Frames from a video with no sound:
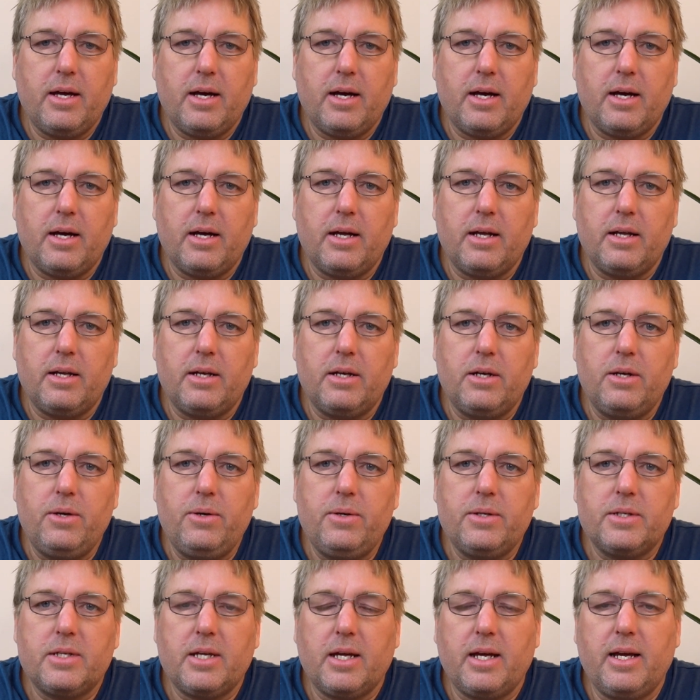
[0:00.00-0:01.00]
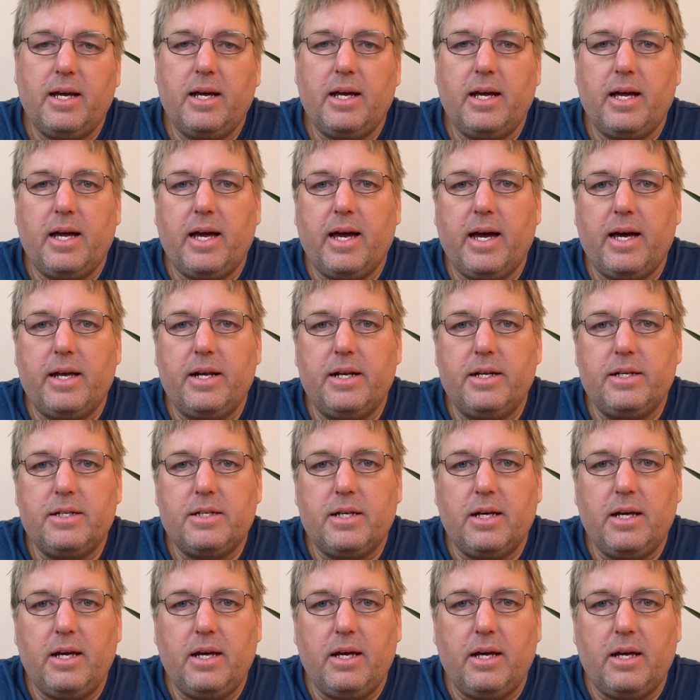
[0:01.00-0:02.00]
losing
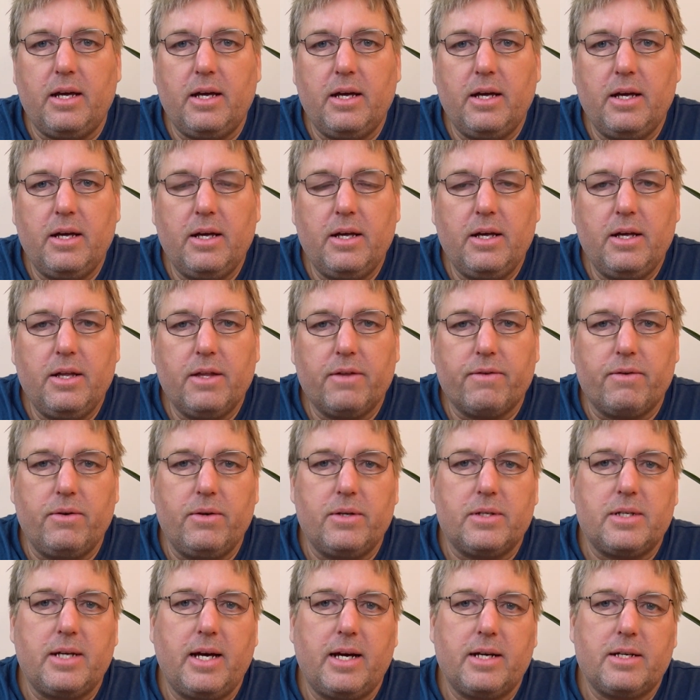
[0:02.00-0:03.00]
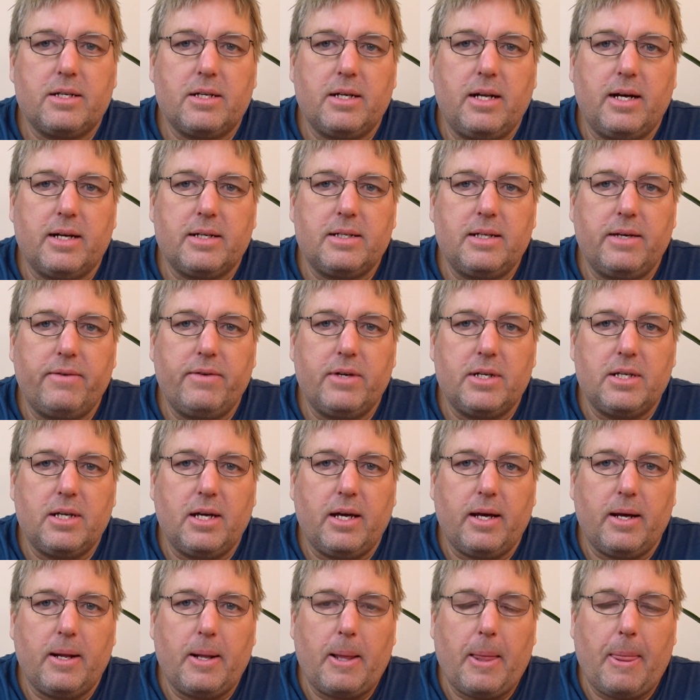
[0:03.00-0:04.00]
energy through sexual
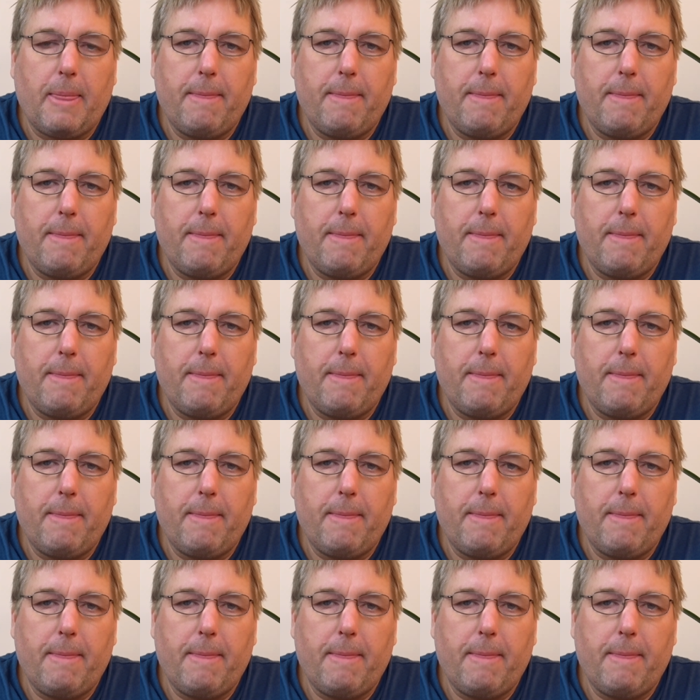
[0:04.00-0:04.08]
activity.